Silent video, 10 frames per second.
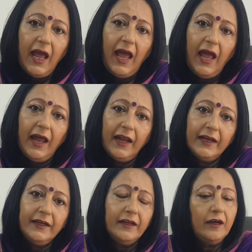
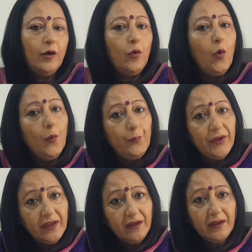and
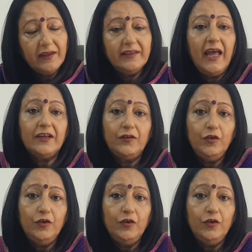hoping that